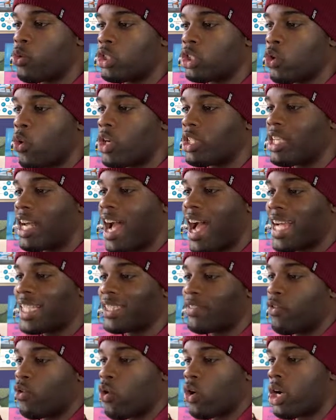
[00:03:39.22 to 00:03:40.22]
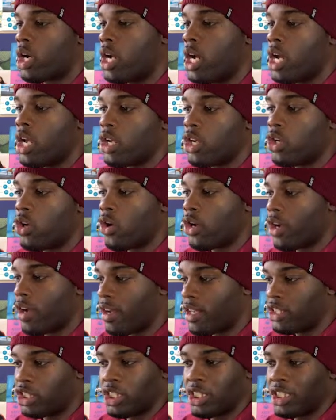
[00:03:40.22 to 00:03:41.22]
where it's going to ask for, your
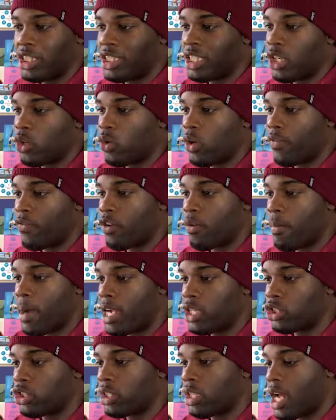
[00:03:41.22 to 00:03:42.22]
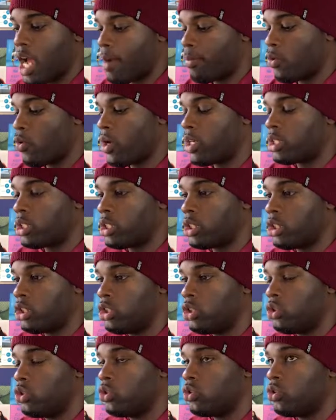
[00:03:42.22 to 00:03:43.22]
just general information. I'm going to
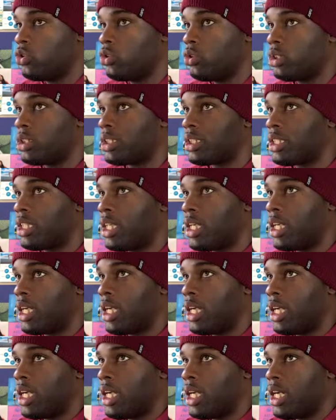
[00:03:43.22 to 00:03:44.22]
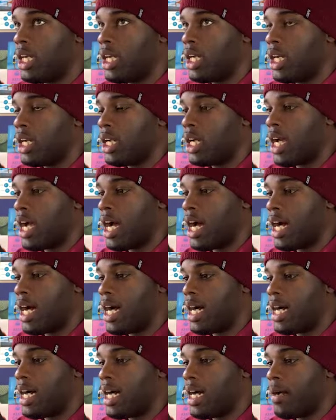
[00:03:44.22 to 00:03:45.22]
use,
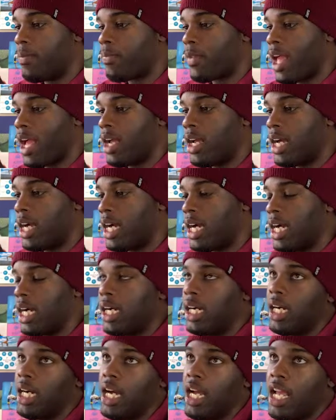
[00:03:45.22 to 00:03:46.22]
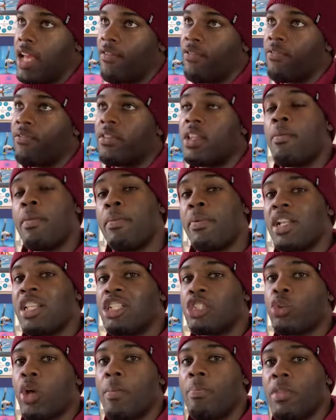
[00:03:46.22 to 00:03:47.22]
let me put it
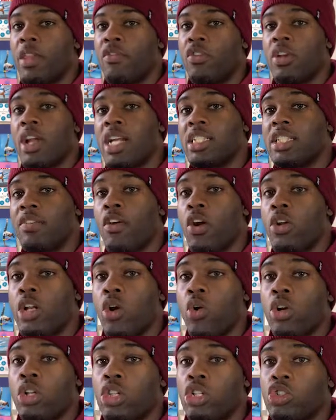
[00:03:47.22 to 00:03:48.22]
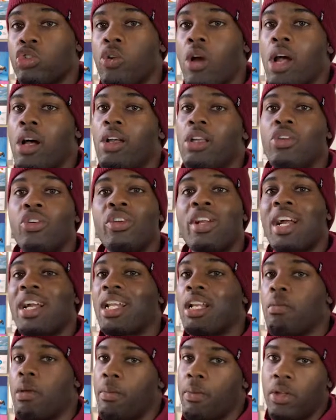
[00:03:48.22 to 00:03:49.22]
this way. If you guys have already ordered the trial, you're not
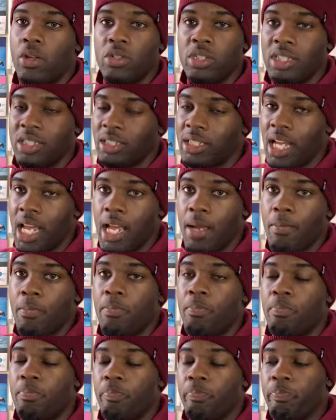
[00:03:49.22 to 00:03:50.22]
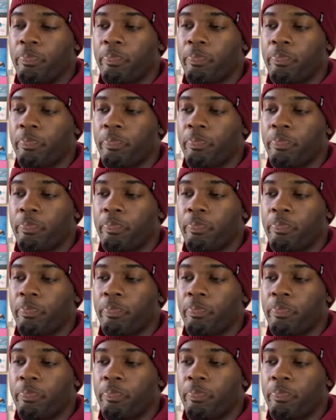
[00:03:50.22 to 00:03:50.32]
going to be able to use the same